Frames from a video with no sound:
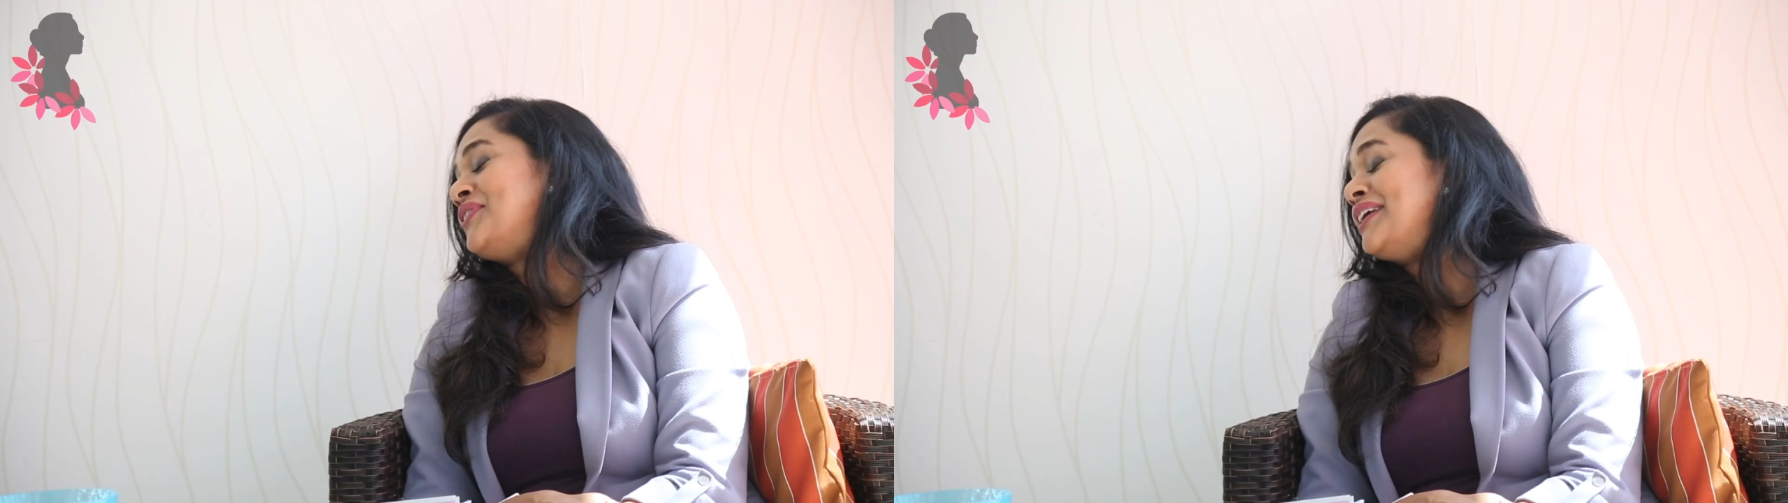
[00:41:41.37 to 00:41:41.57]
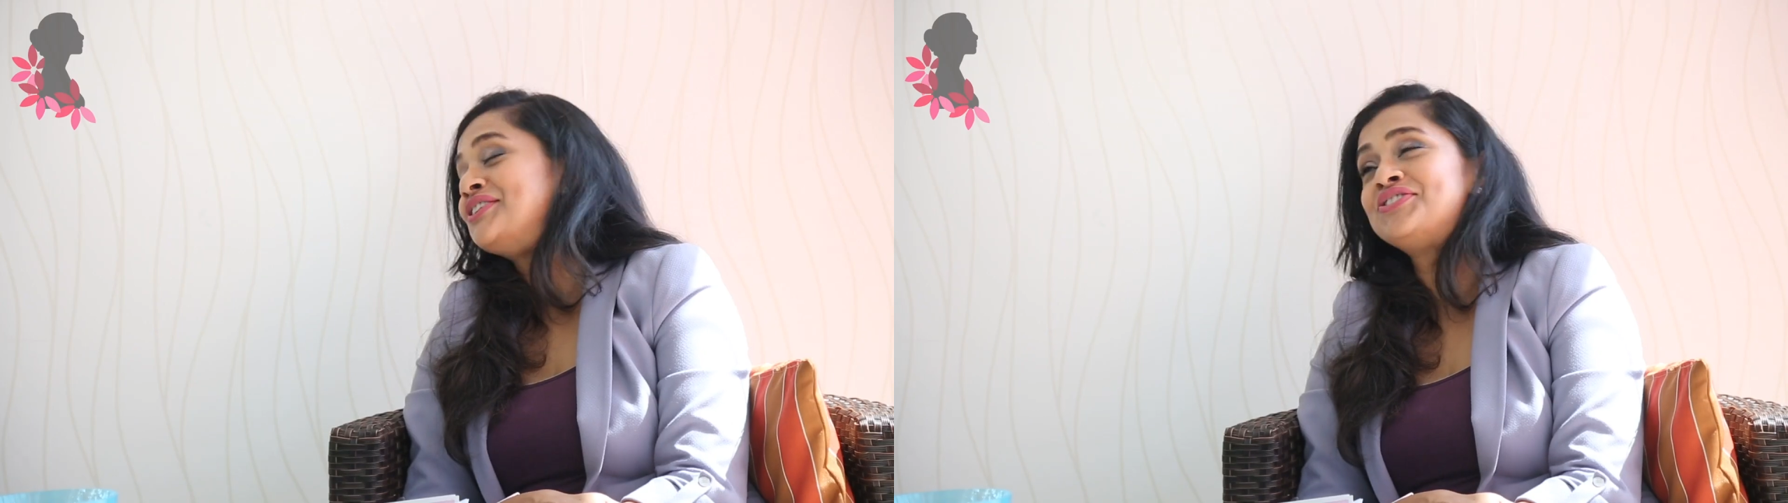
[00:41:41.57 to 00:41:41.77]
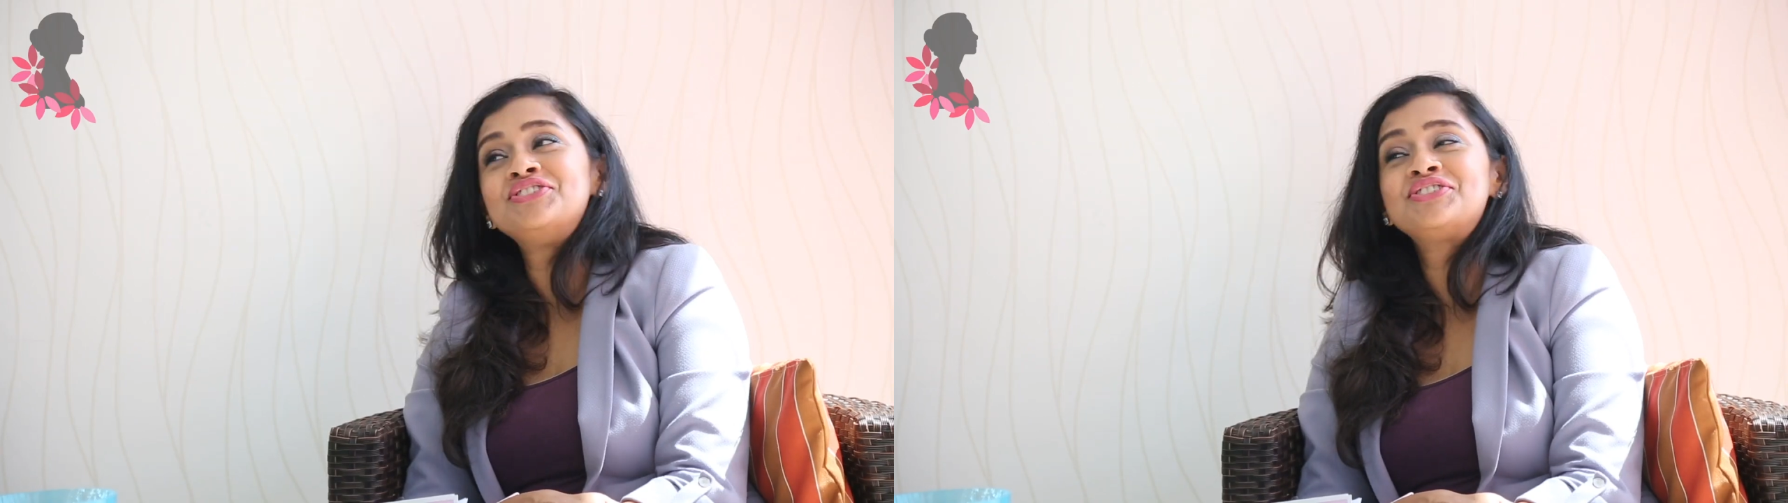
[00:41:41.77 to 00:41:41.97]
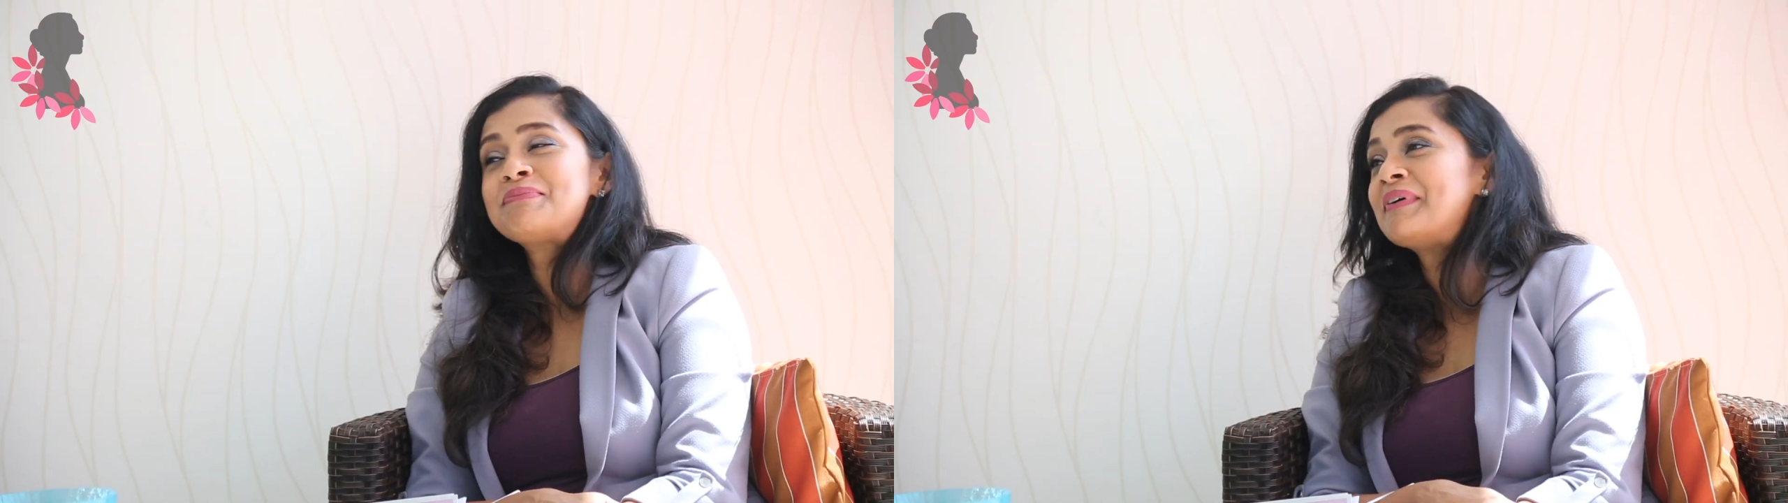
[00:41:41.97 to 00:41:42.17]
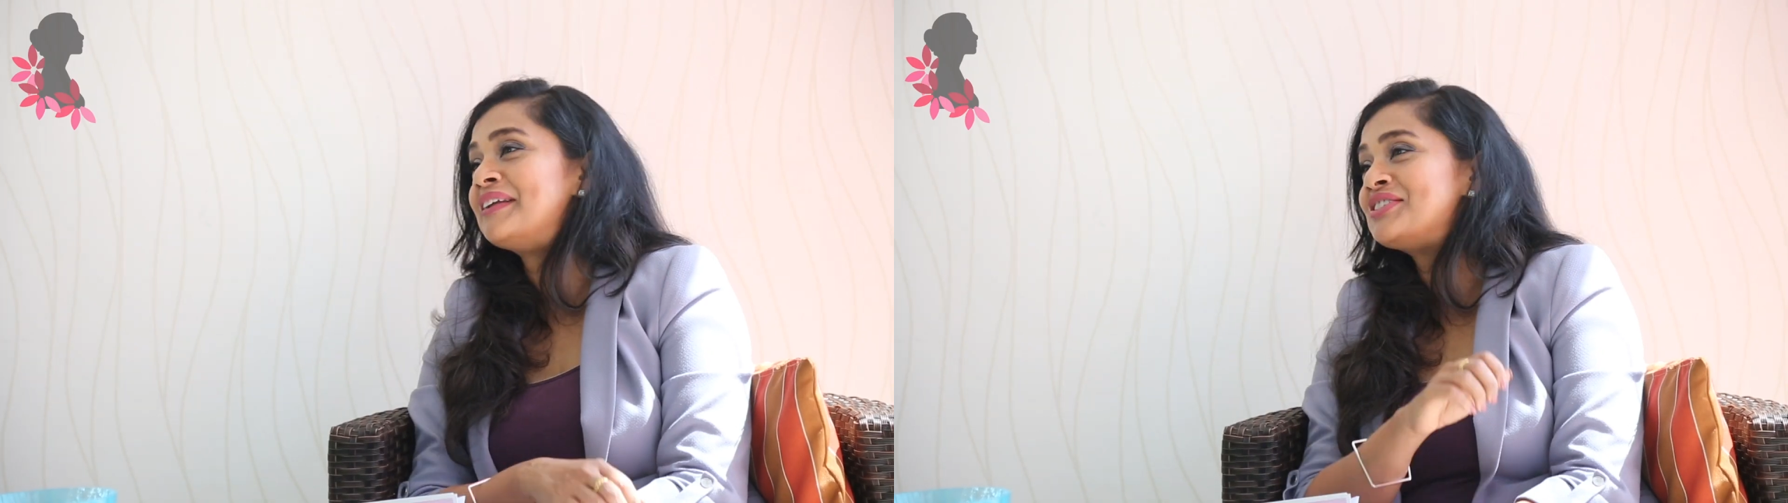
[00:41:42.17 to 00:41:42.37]

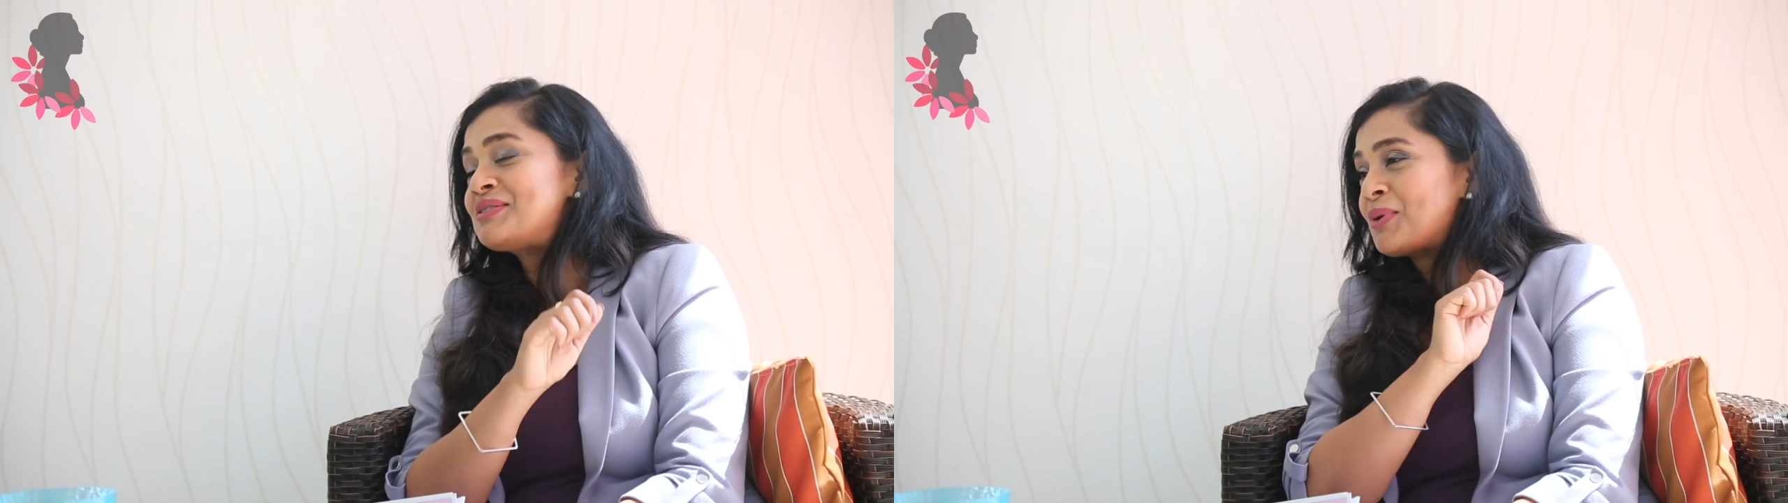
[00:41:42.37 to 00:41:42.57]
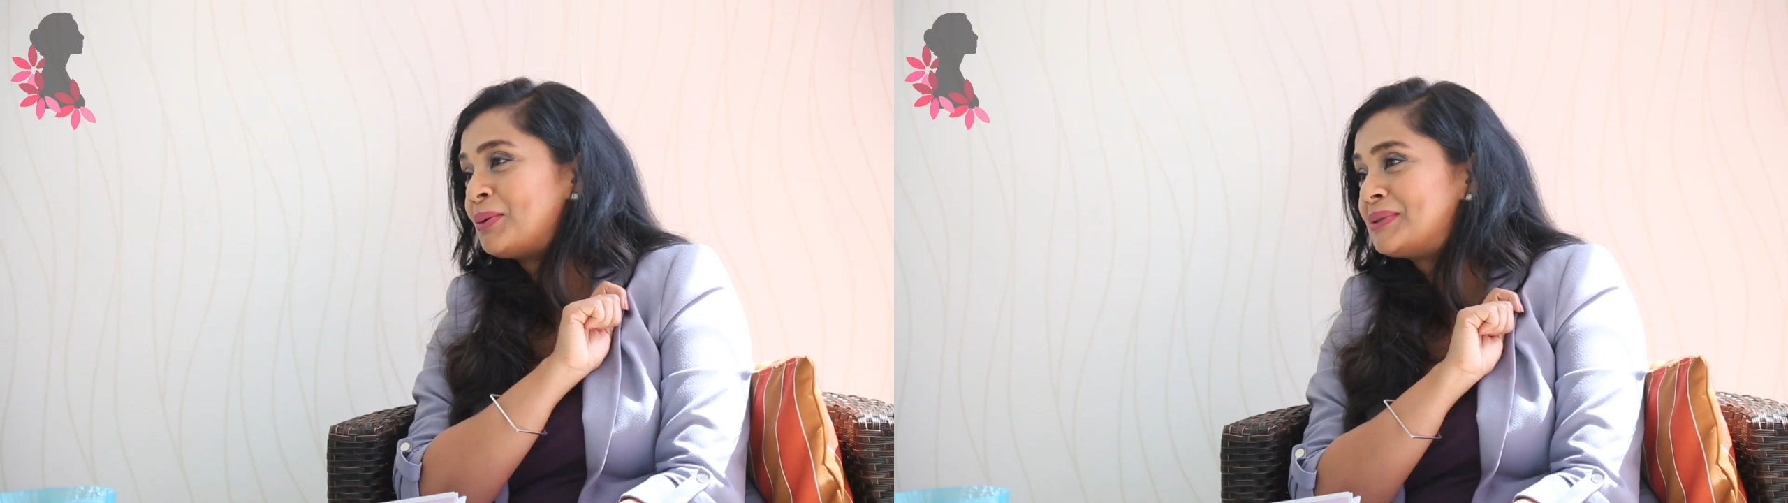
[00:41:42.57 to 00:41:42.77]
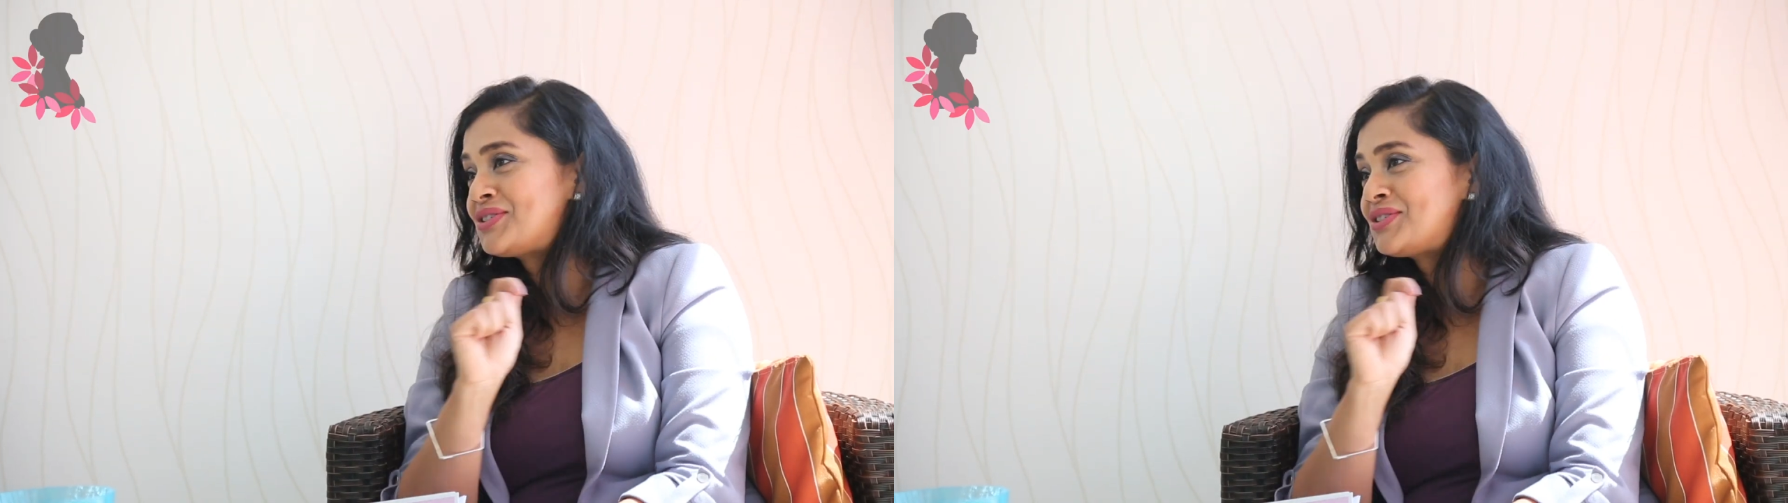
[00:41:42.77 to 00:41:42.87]
relationship and just probably